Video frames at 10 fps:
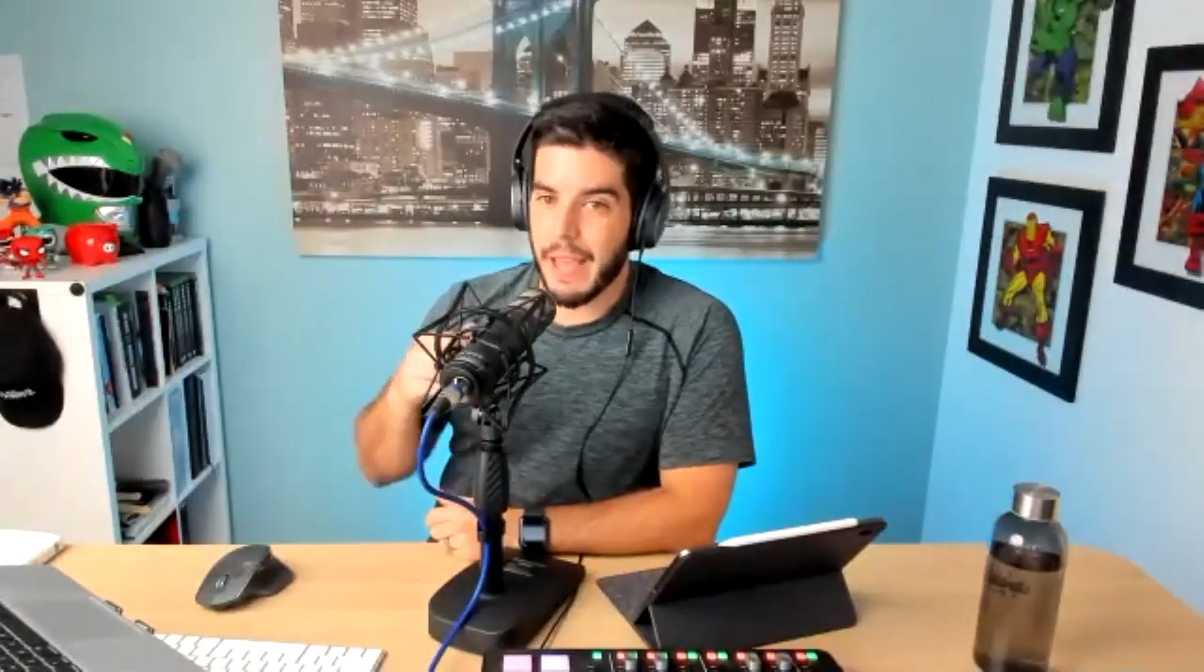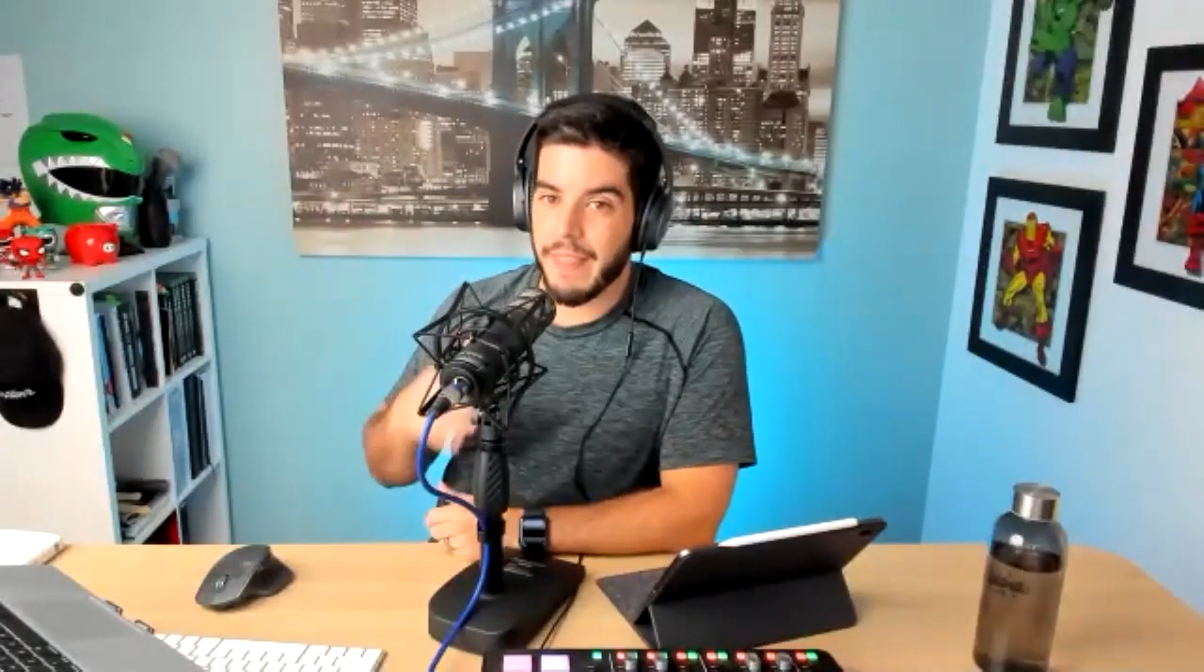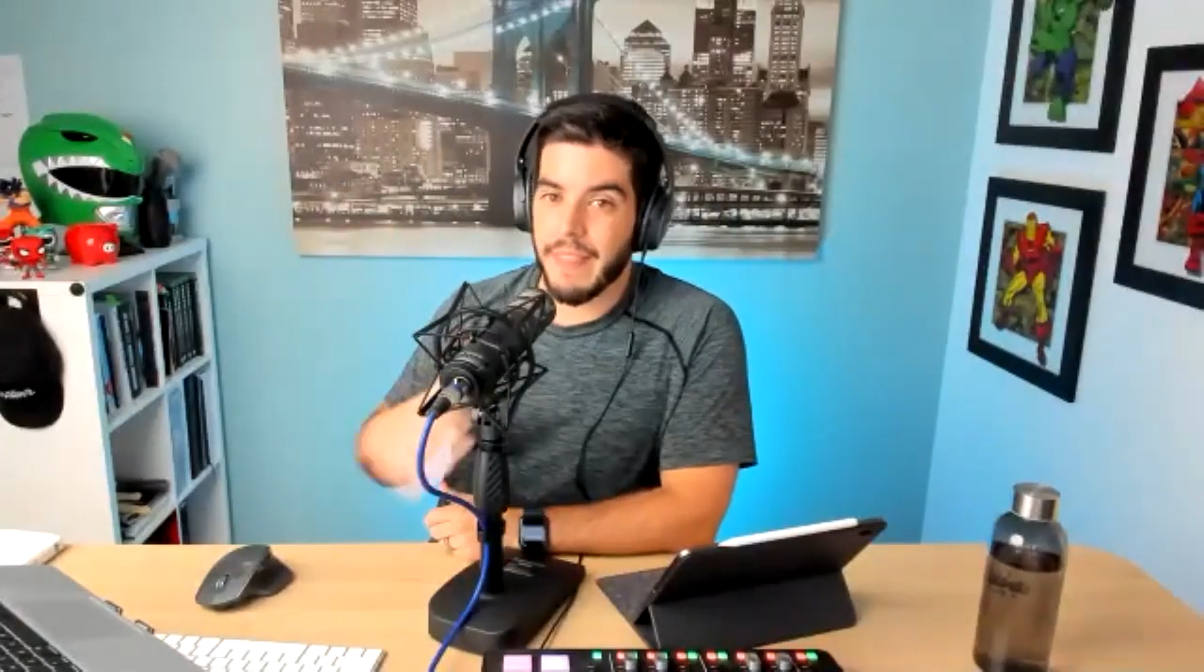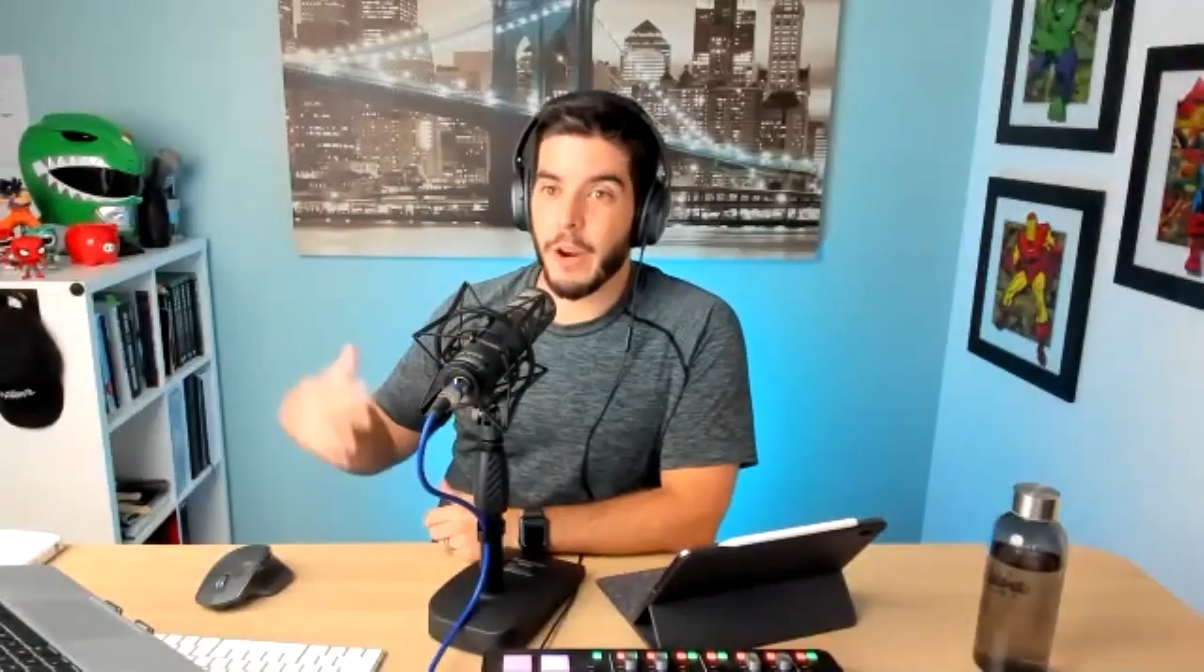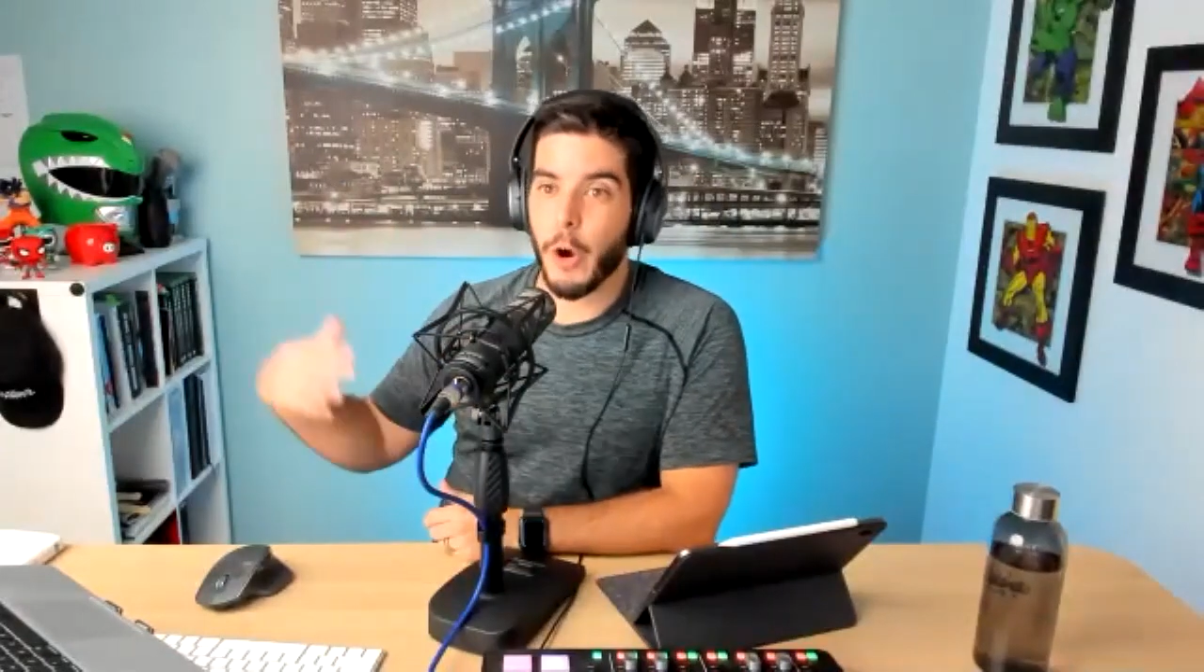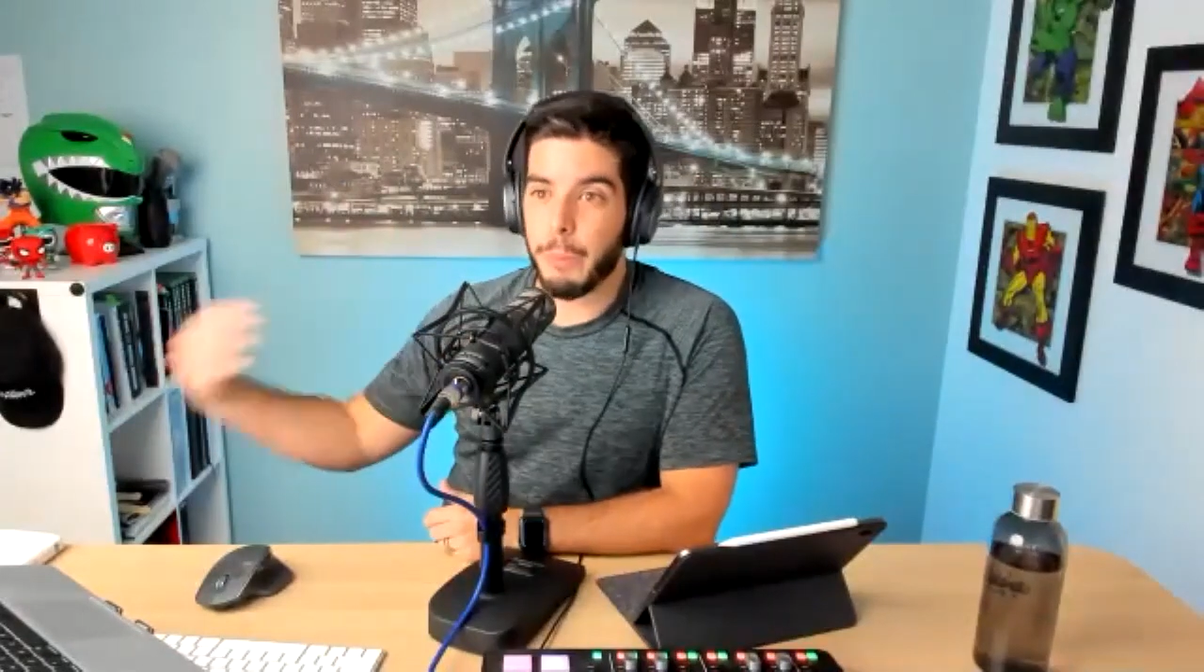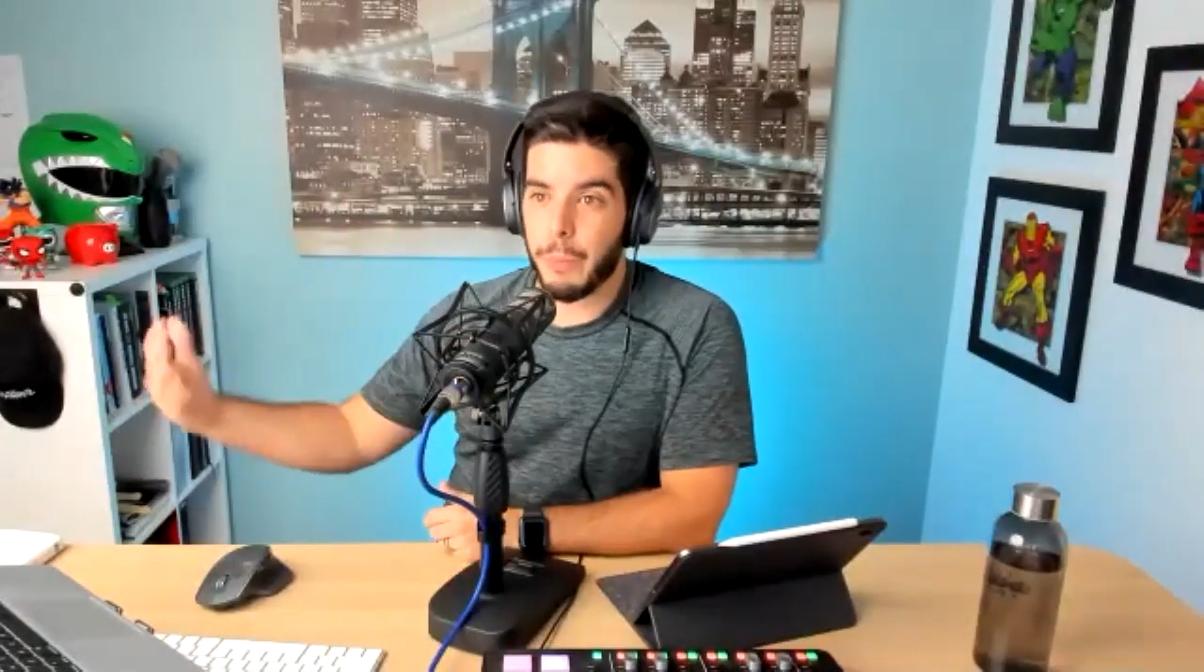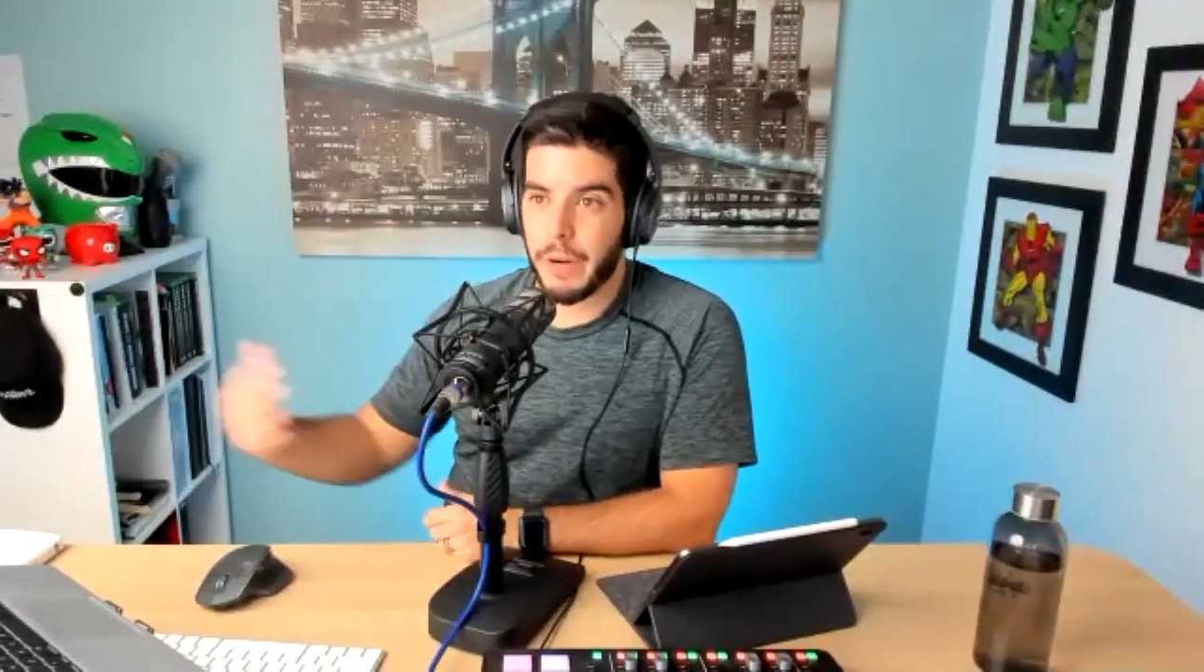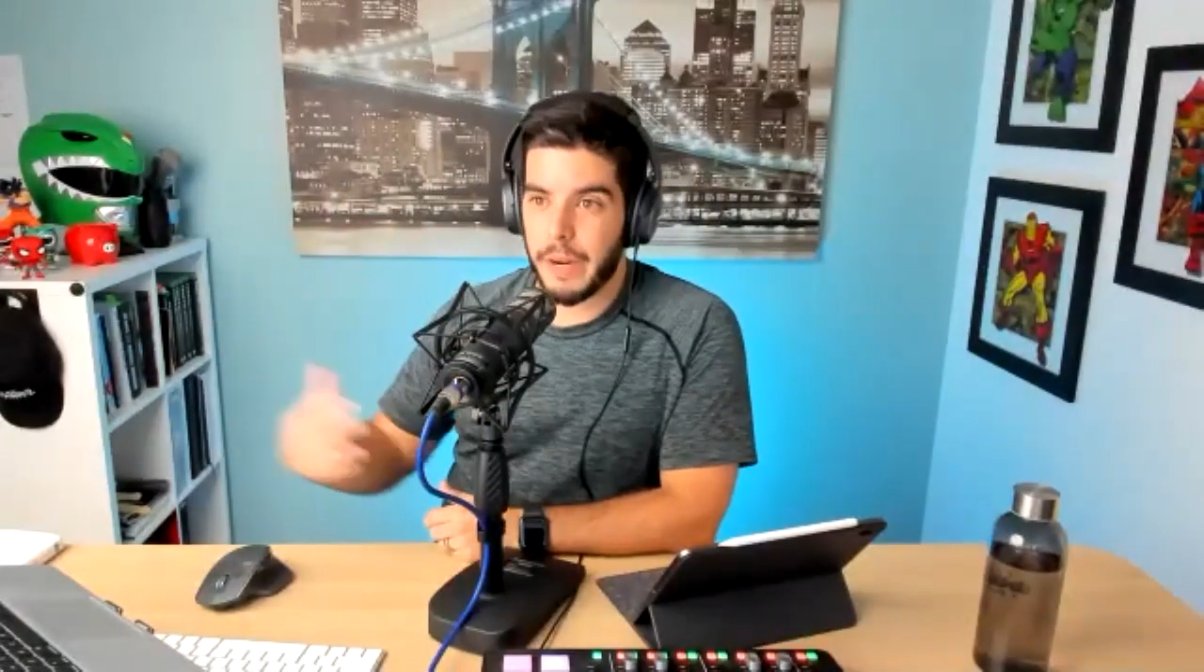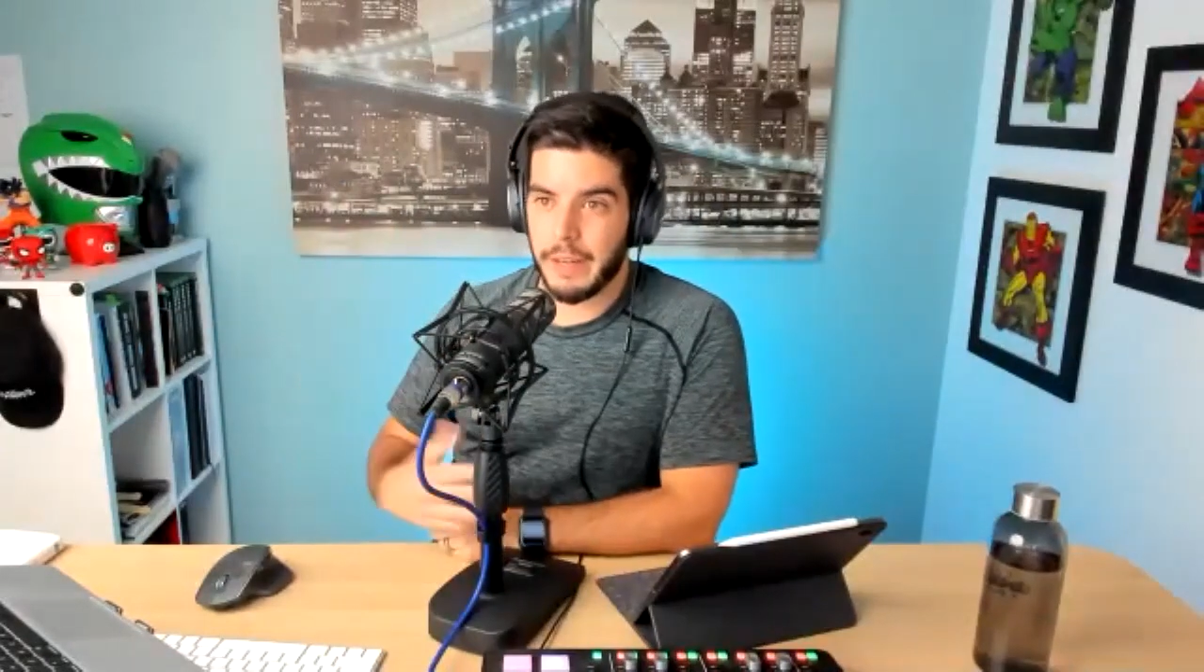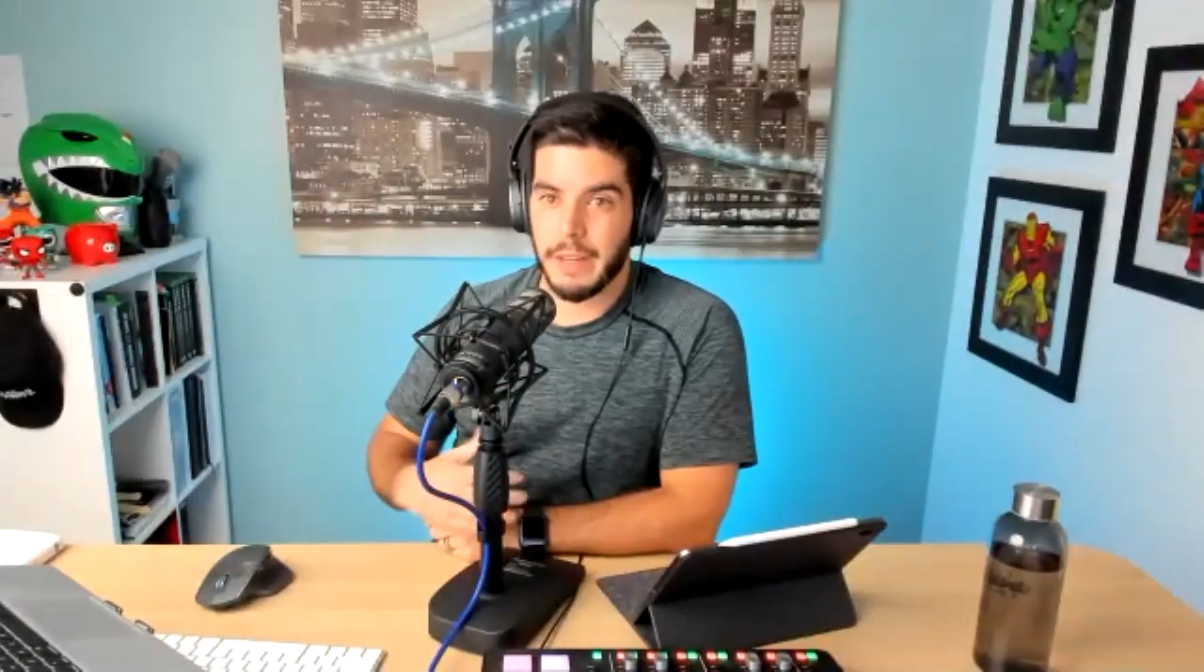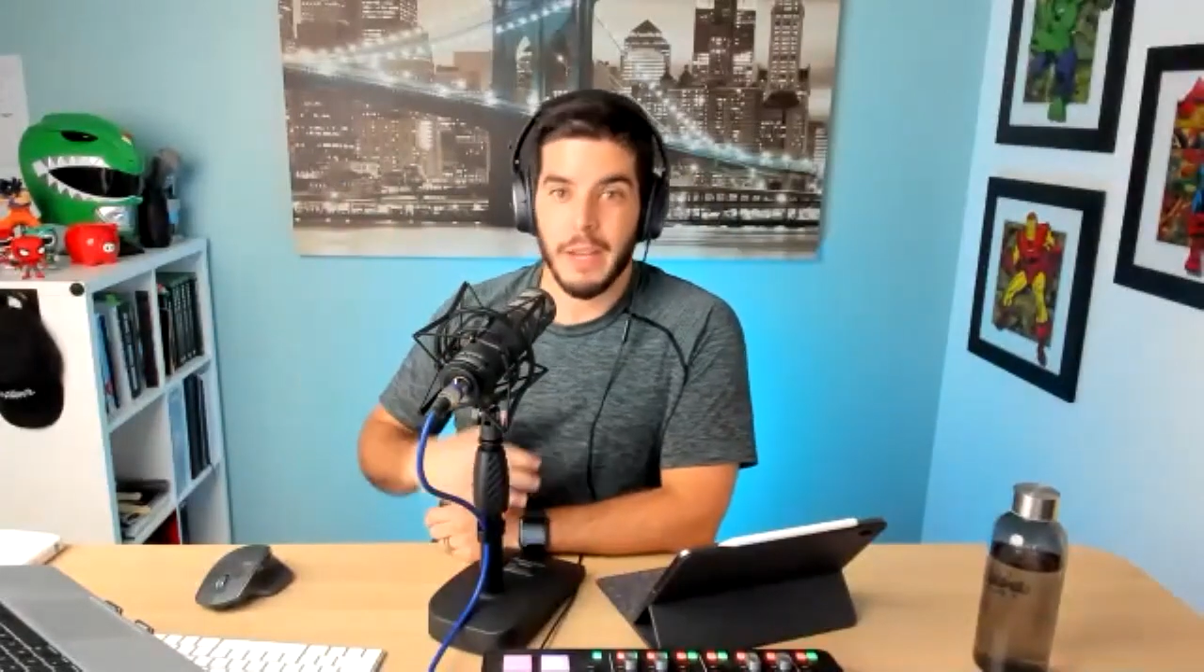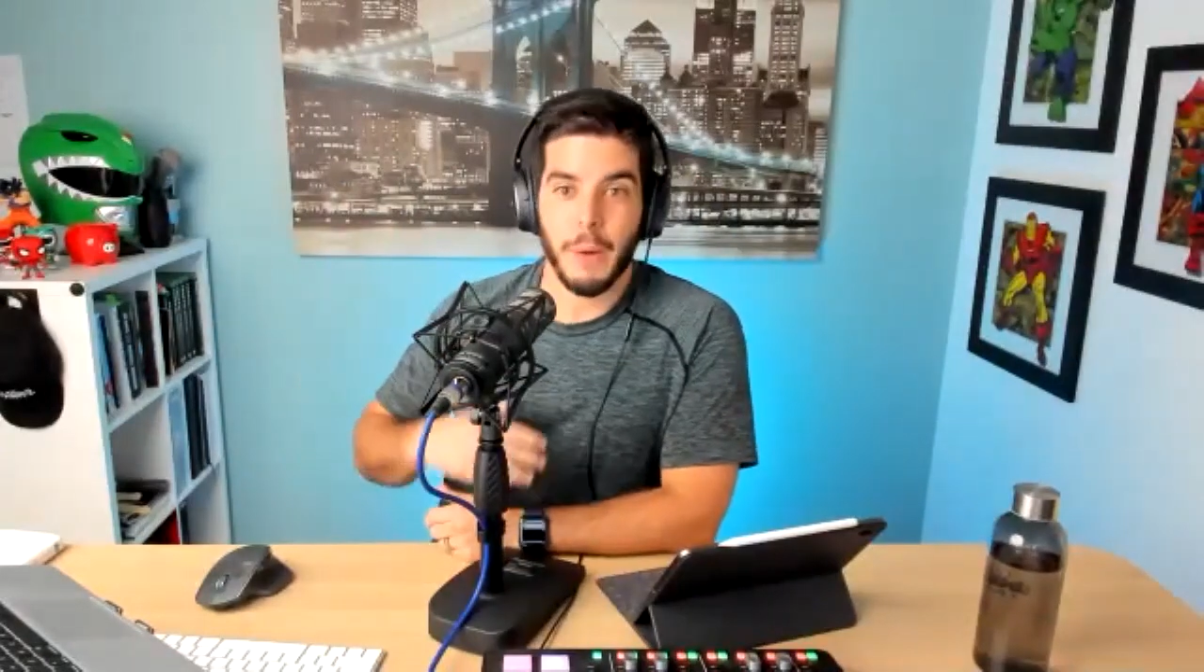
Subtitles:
and then operate